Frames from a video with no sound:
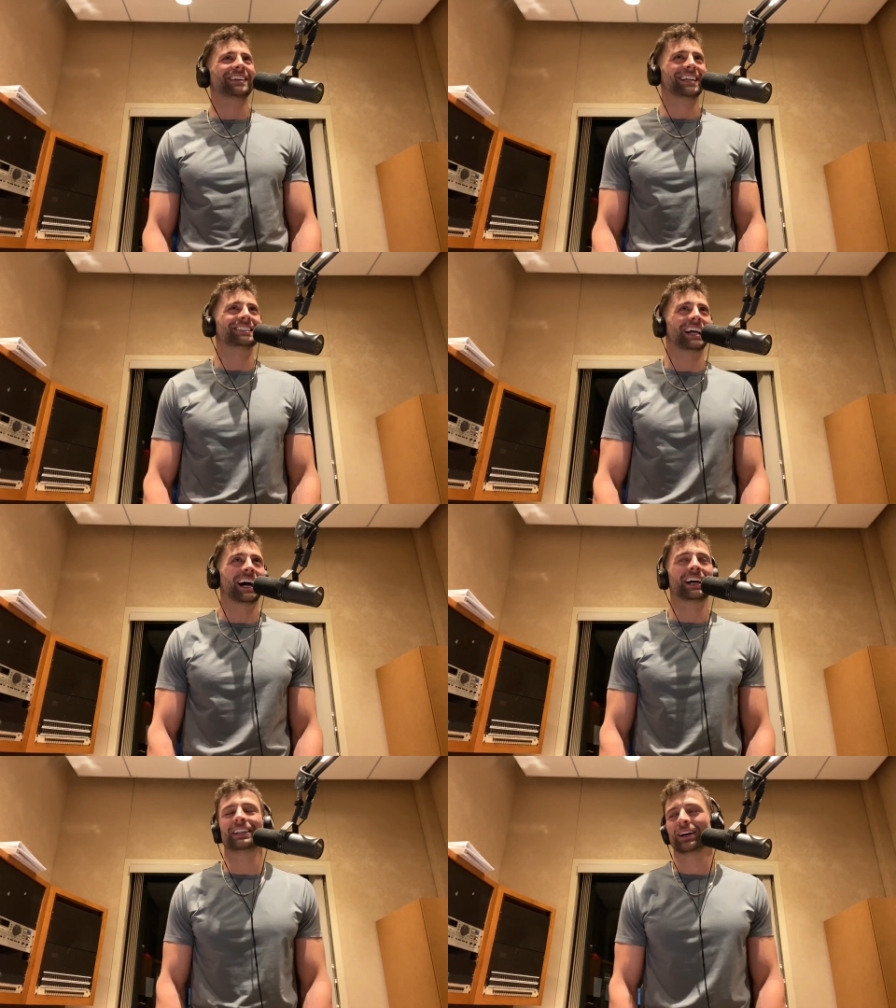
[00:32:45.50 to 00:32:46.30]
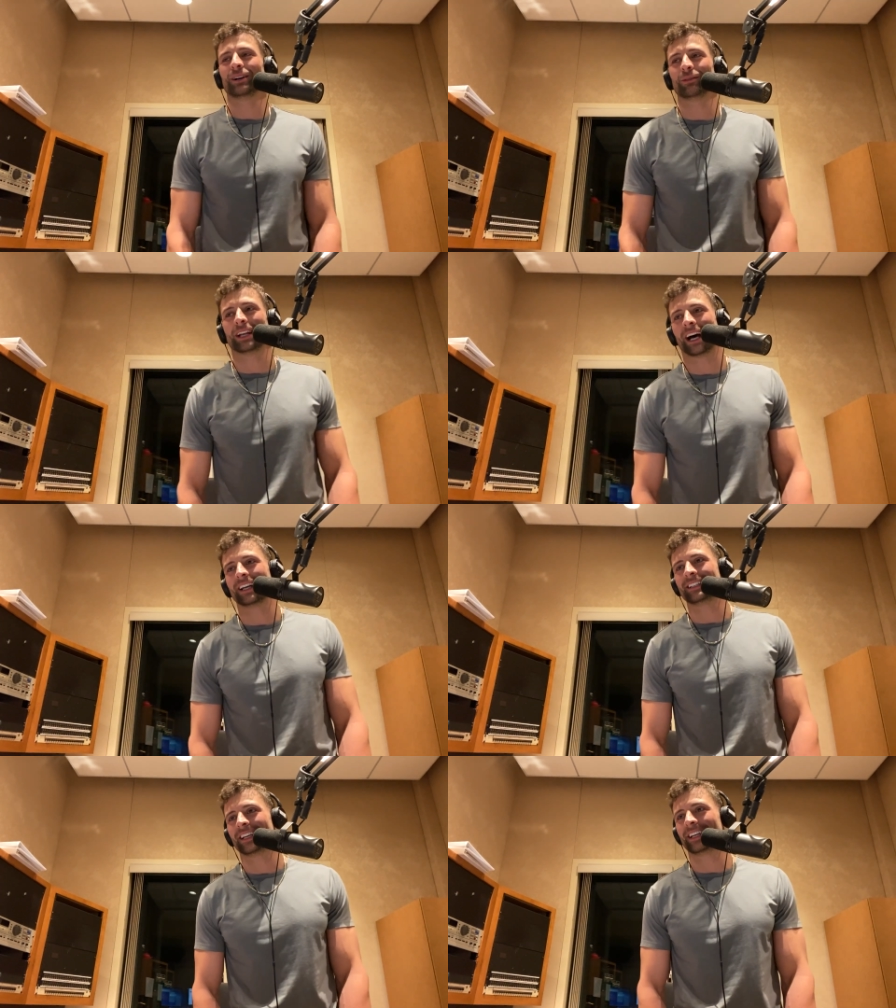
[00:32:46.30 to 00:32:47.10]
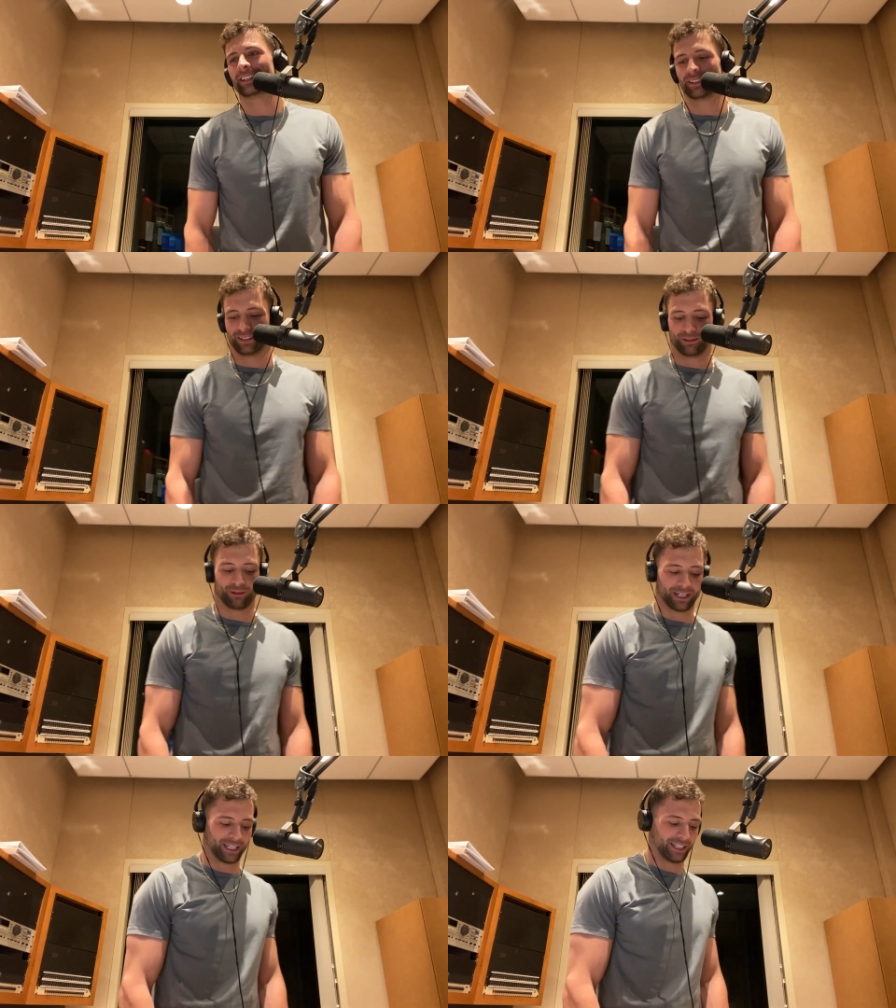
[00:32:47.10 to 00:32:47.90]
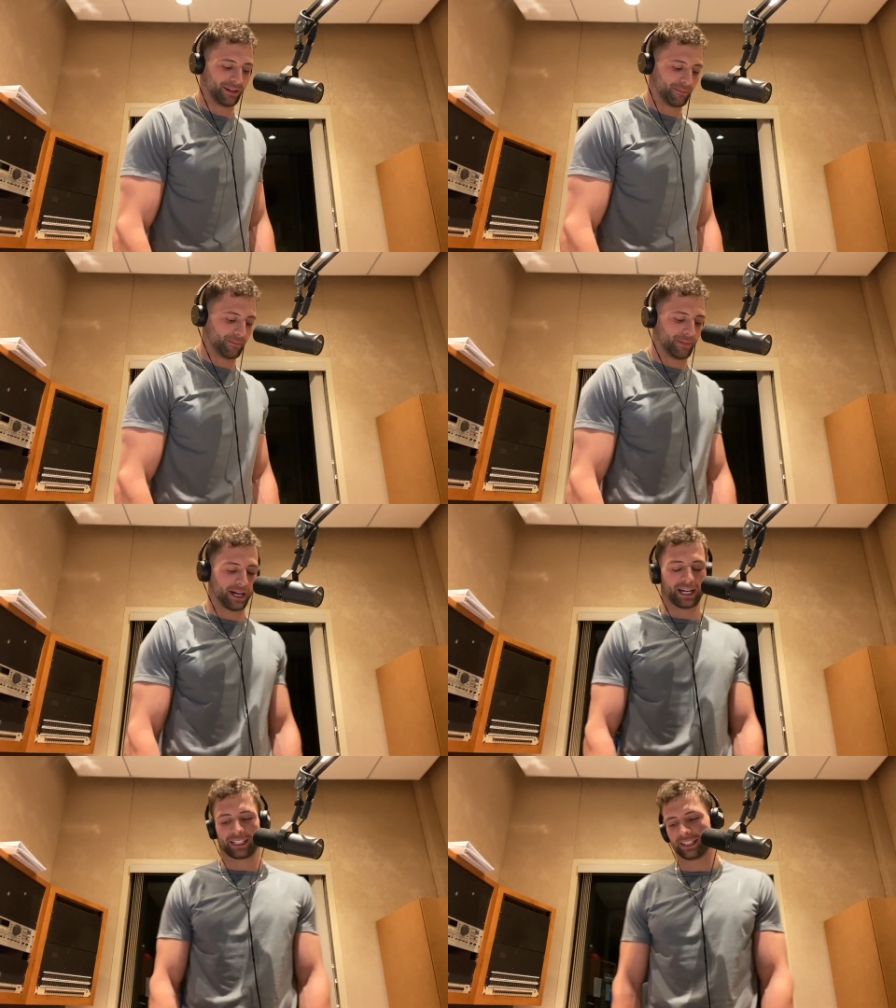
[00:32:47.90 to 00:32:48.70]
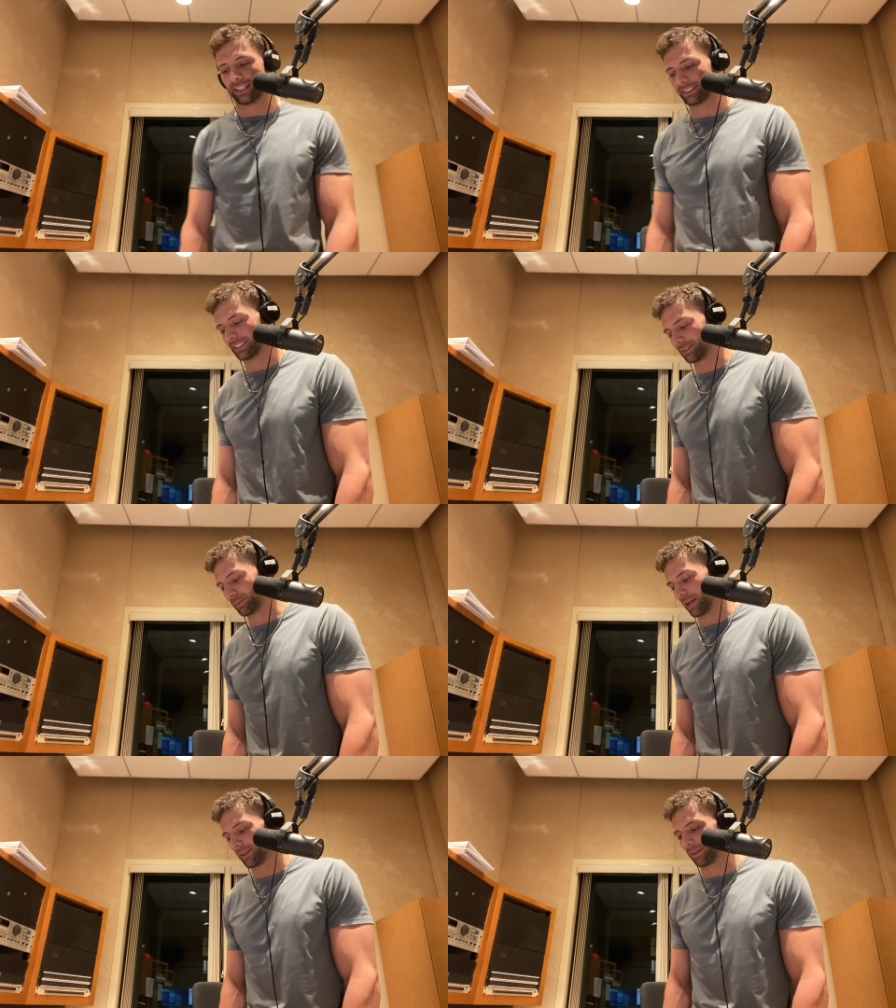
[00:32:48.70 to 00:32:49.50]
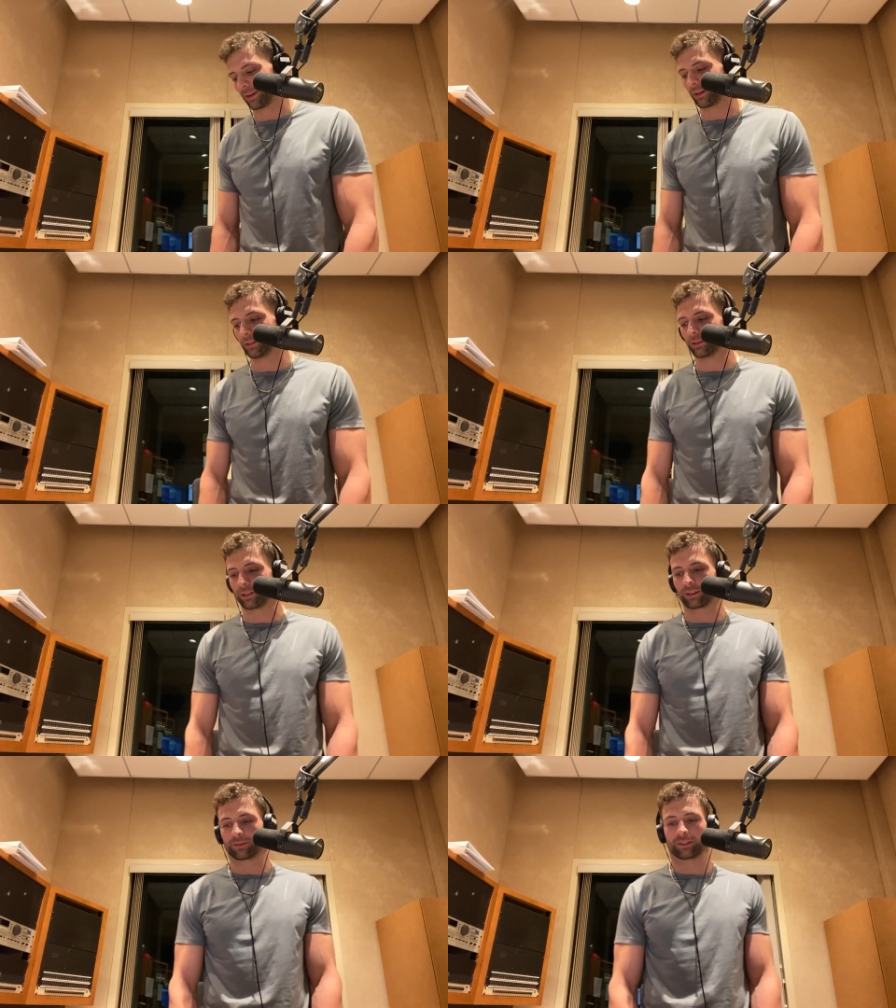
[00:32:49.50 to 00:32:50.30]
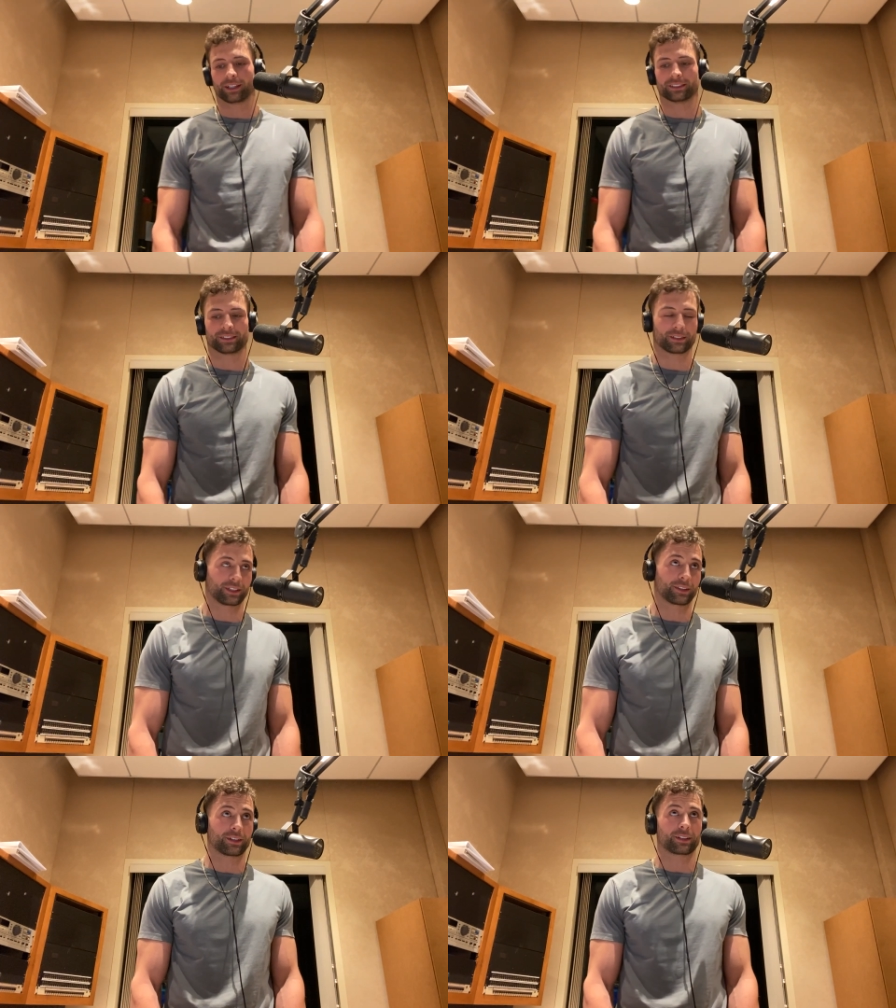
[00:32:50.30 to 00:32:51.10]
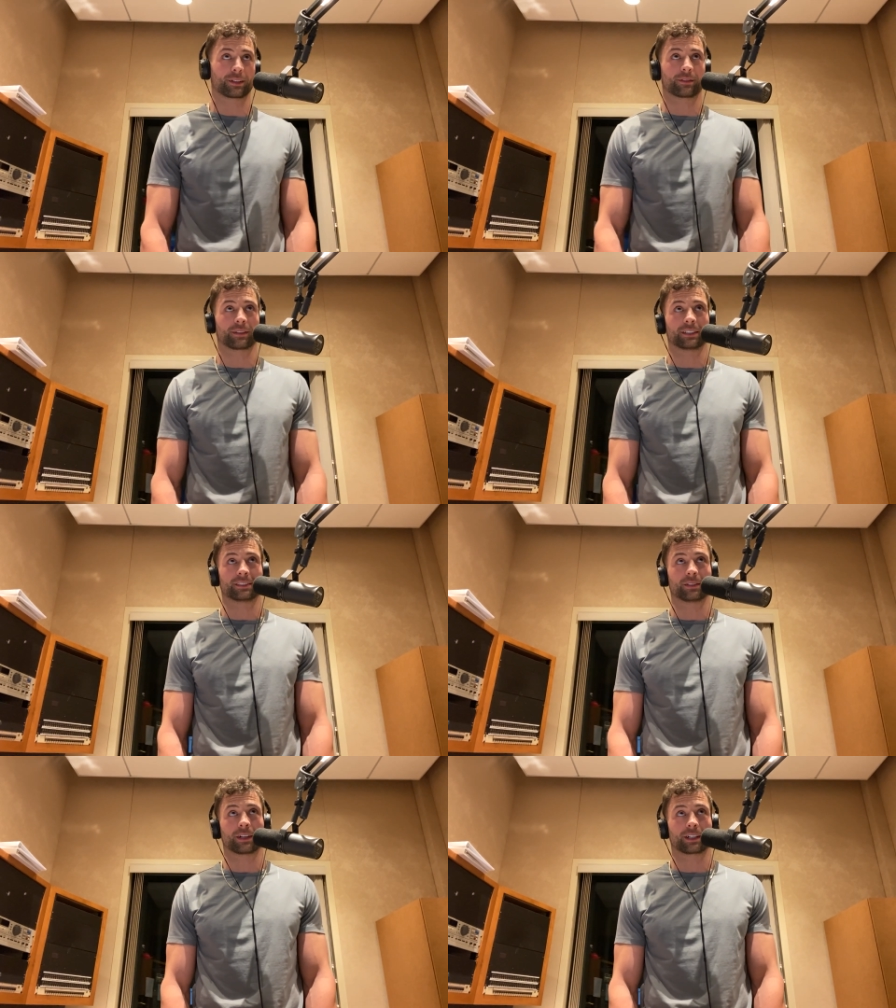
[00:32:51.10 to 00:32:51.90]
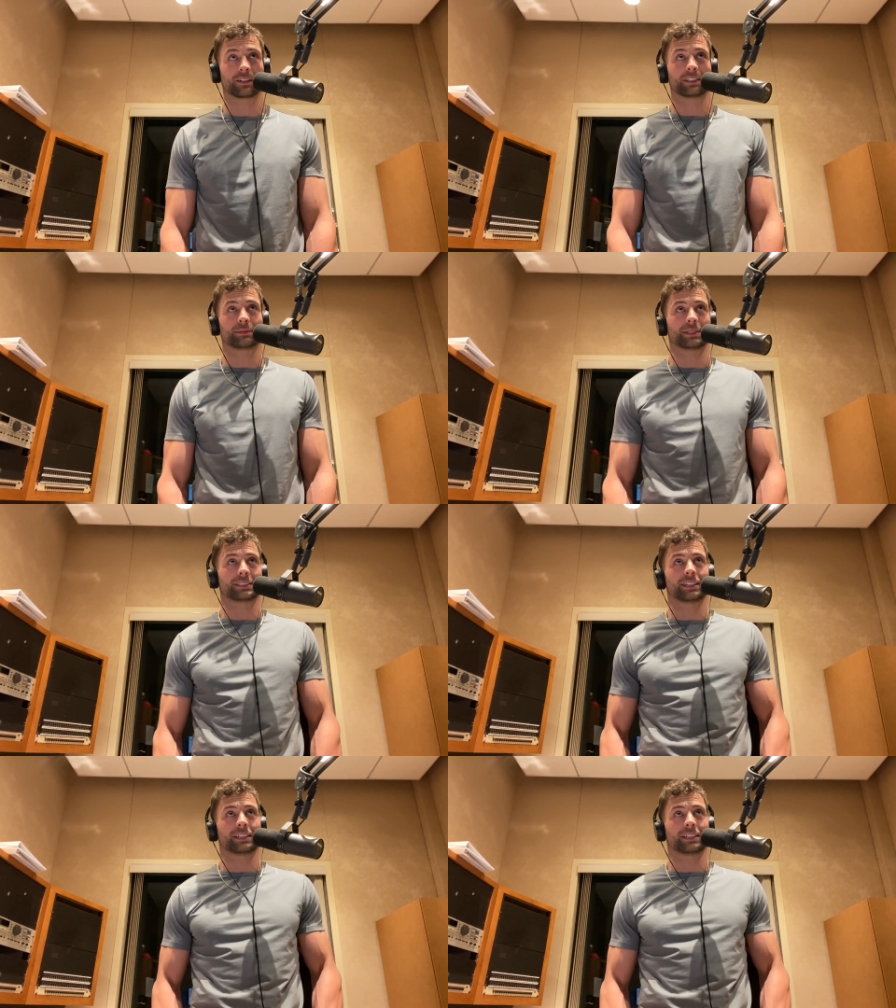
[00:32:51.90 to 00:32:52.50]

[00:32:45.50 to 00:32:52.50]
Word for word: because I know what I did when my cousins brought their new girlfriends or their girlfriends to our Christmas.